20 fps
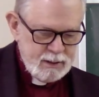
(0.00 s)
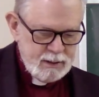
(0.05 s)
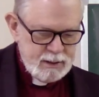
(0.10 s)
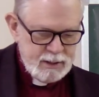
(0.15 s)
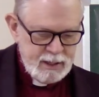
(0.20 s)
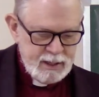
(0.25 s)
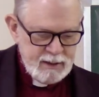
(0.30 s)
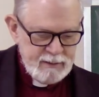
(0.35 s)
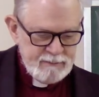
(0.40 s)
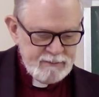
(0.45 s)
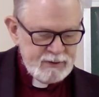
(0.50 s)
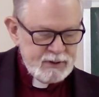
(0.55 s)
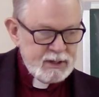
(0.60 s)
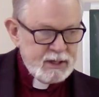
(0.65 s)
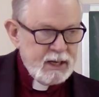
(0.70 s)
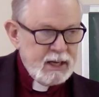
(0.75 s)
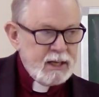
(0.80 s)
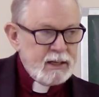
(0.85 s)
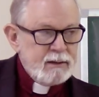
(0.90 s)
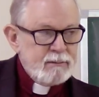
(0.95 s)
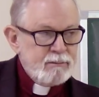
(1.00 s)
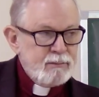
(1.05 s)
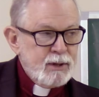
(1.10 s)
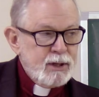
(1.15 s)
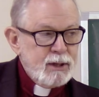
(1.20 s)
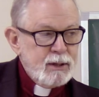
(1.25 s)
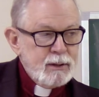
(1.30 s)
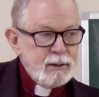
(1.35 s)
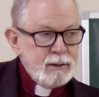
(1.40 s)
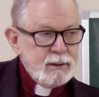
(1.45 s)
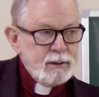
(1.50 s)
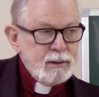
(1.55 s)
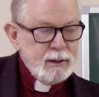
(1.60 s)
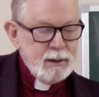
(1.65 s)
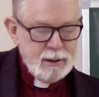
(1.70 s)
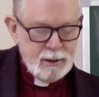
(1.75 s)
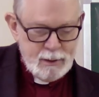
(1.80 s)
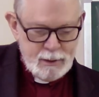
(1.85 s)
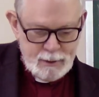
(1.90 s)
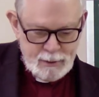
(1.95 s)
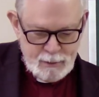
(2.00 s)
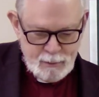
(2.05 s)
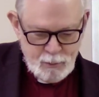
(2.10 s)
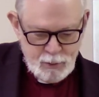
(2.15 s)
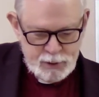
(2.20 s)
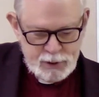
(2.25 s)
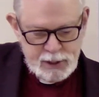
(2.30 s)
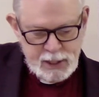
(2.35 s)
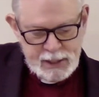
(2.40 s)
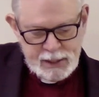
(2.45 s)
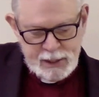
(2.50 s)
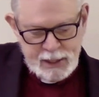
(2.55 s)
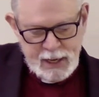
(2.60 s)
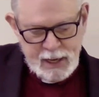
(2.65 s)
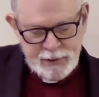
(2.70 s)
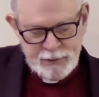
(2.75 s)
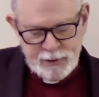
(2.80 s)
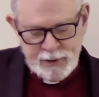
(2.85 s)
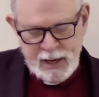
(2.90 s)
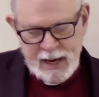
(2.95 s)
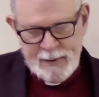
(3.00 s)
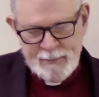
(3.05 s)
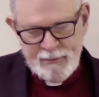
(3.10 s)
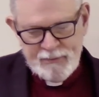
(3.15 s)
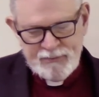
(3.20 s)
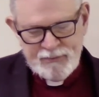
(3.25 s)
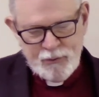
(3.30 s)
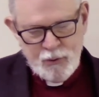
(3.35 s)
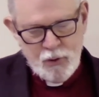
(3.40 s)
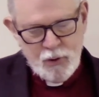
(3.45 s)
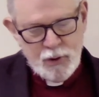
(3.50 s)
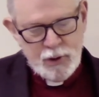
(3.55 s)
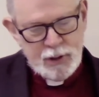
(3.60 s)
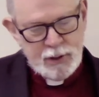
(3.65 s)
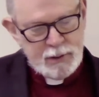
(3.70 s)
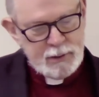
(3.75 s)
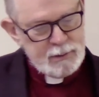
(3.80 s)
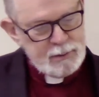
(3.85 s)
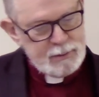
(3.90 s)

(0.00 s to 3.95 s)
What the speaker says: of death, man. We'll take you out the night before